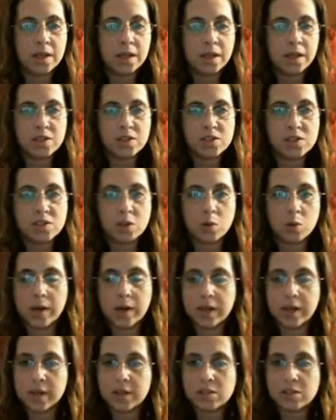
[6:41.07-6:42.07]
and you start
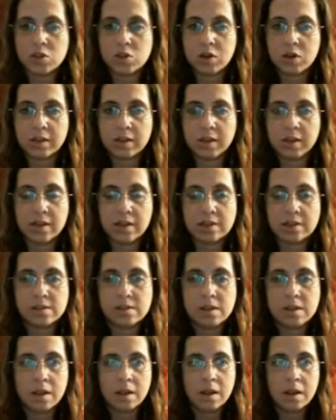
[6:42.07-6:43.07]
running into certain things,